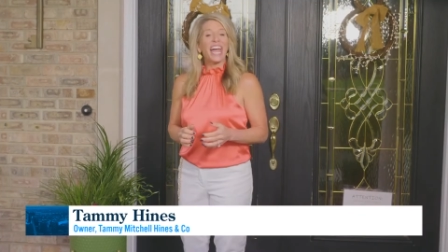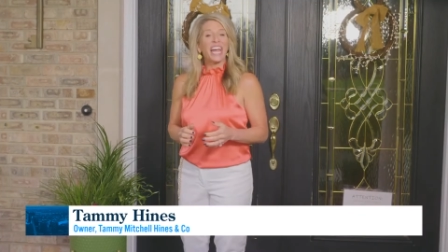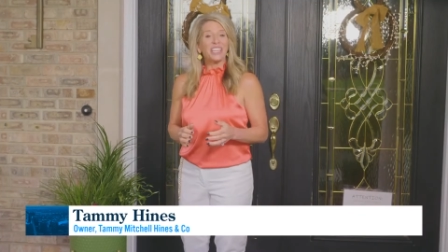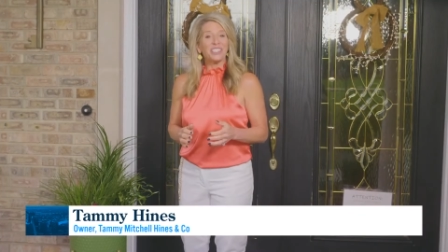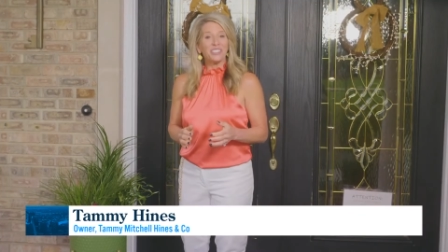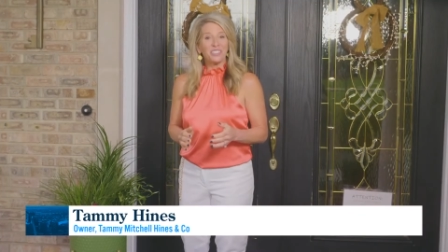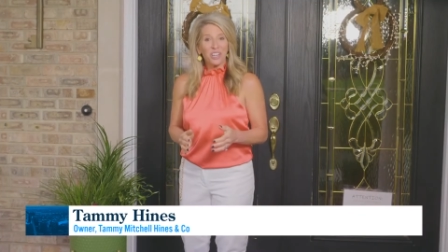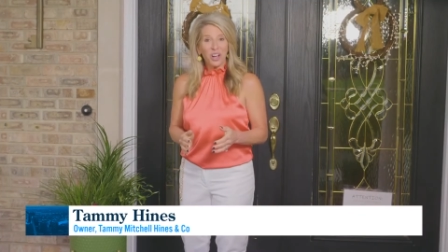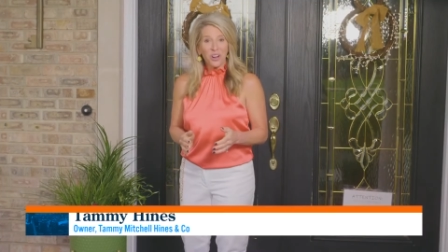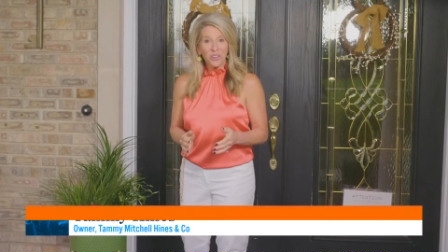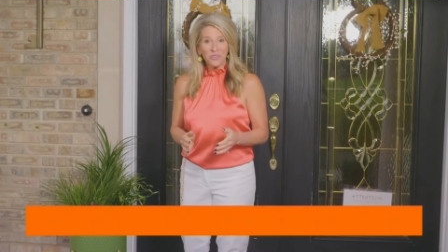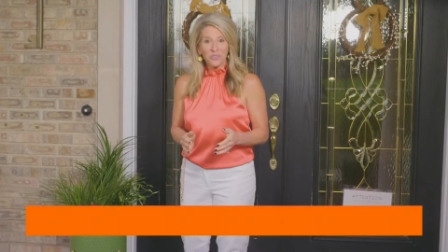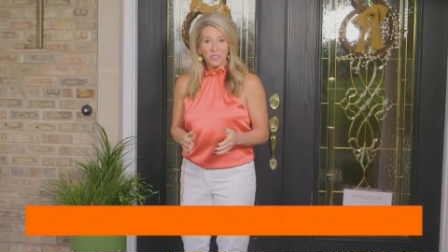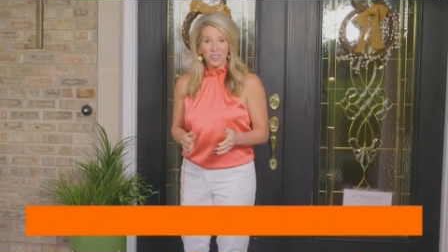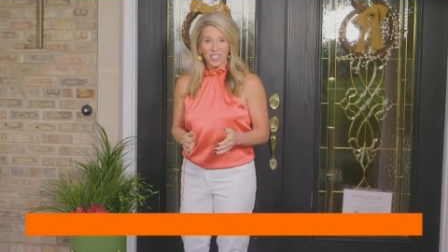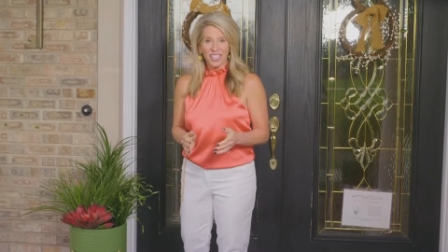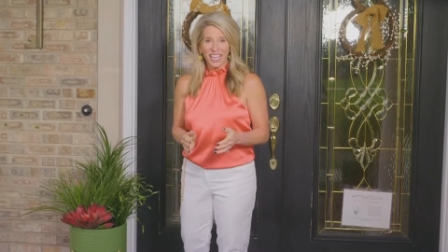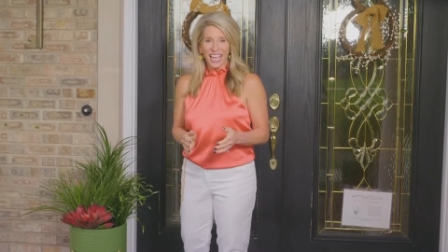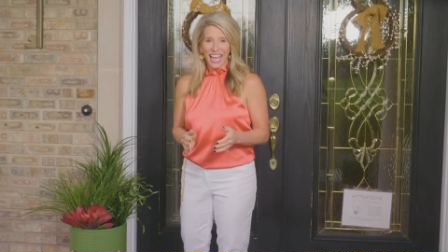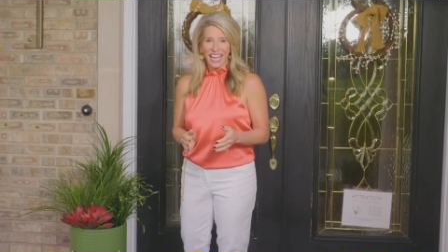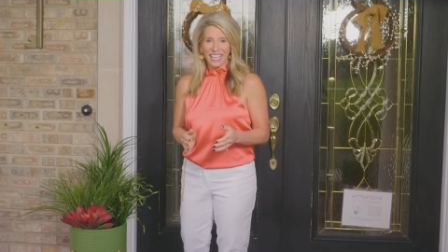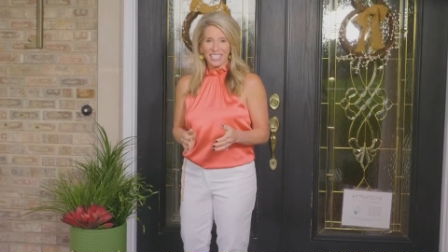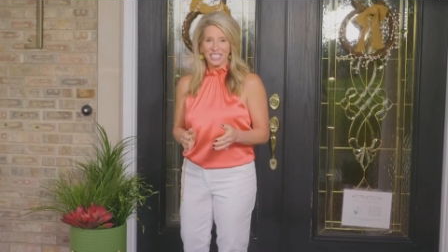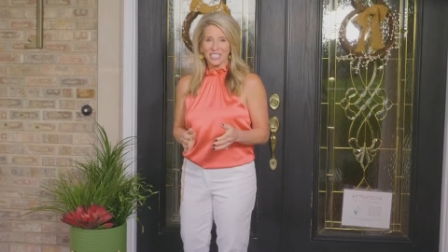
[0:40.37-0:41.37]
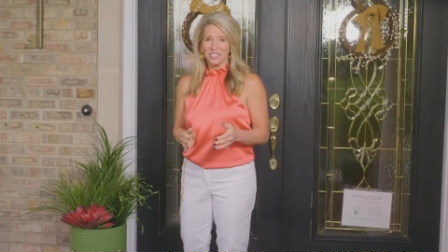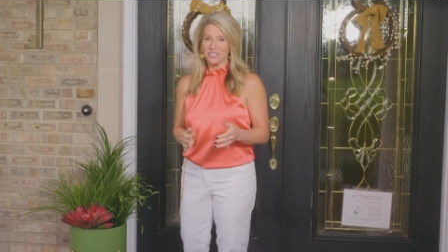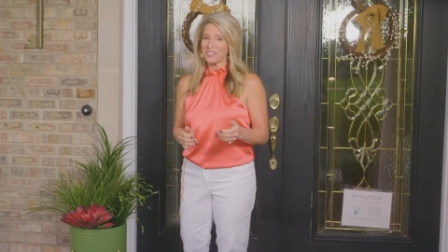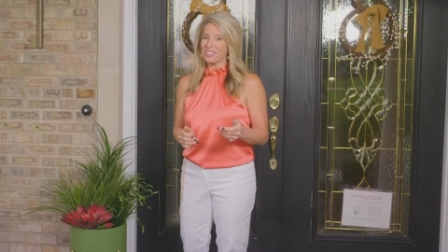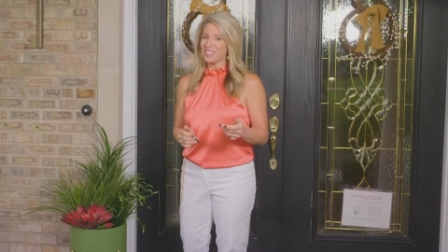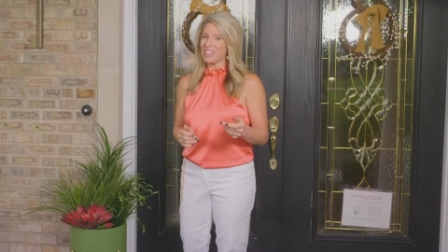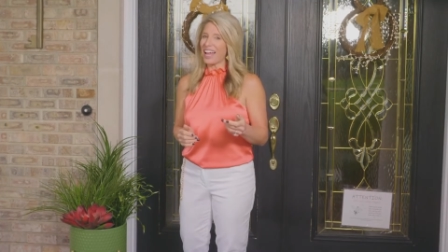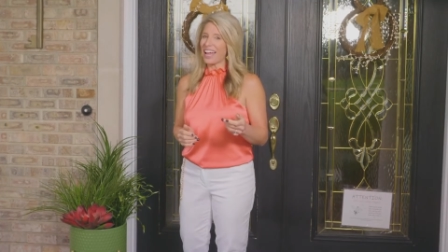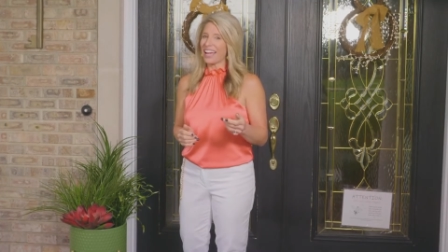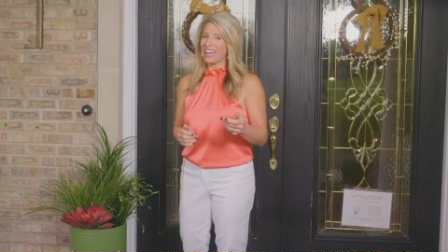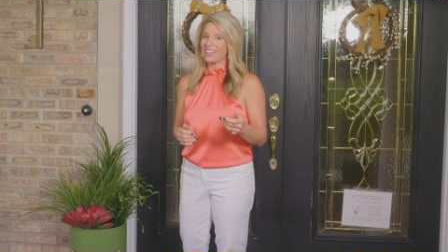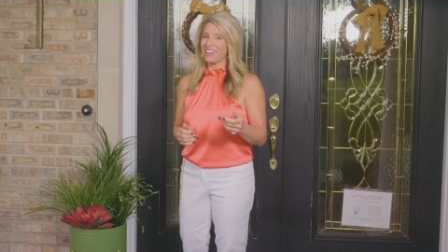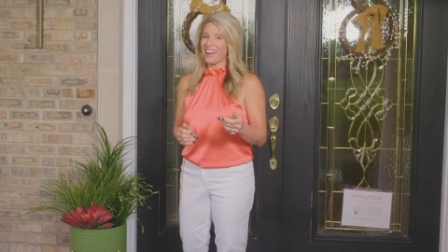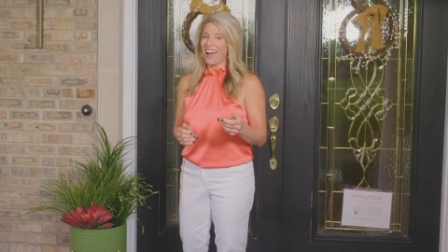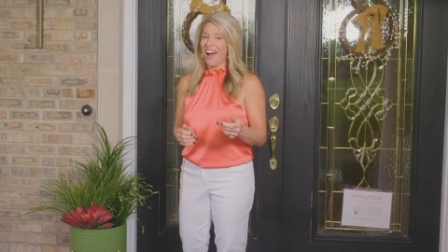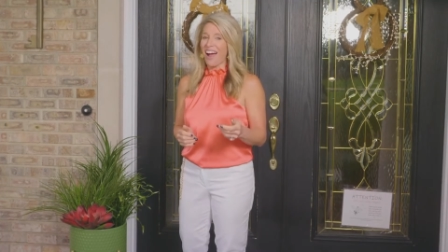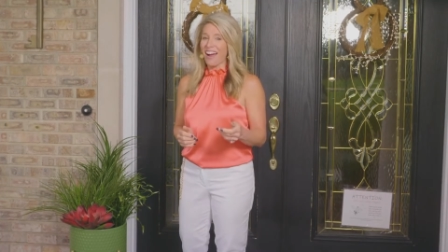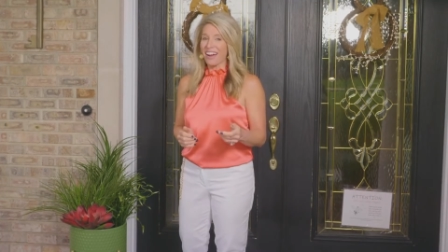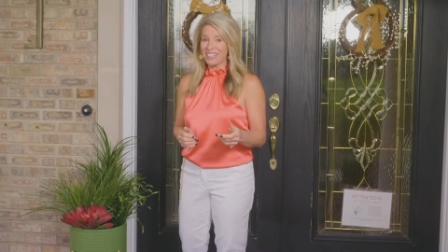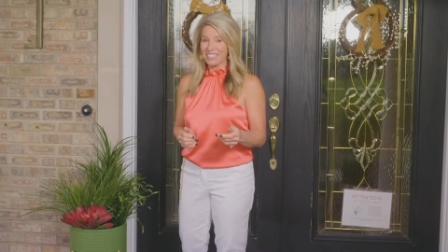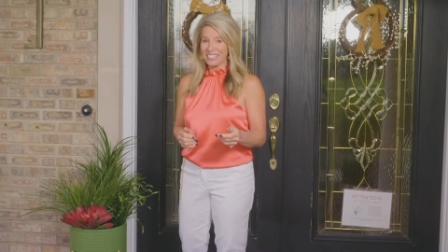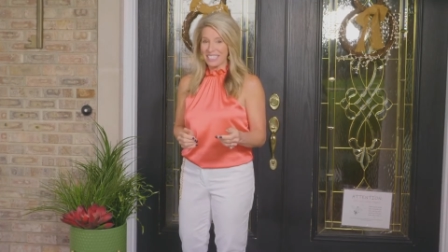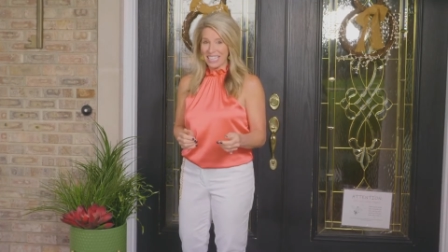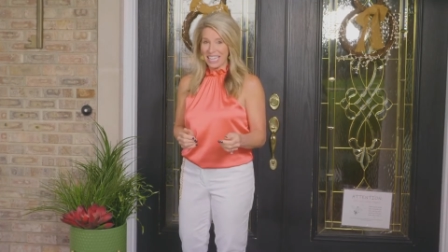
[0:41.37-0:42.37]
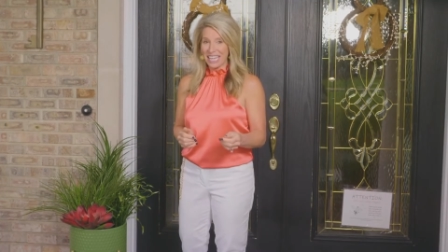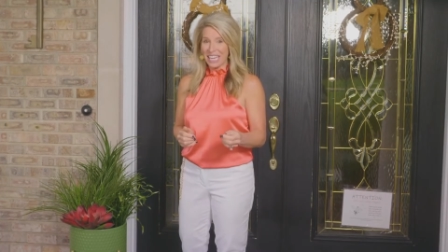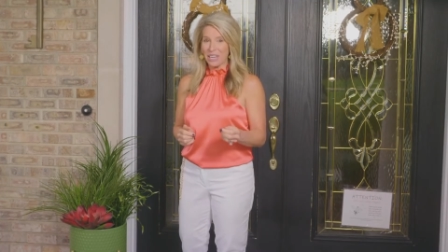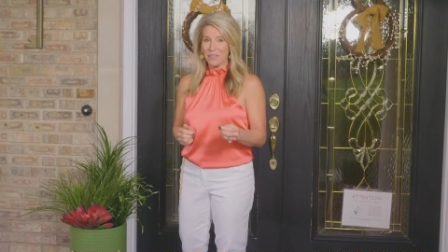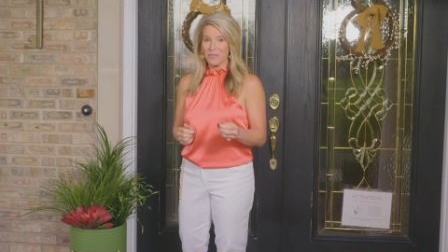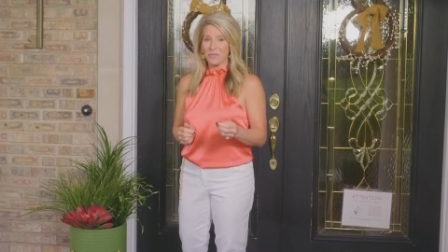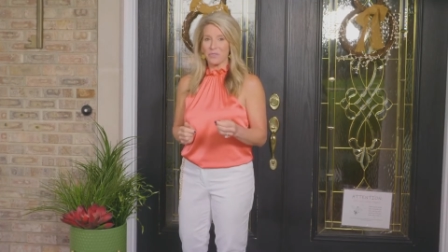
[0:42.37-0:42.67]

And don't forget to rely on our team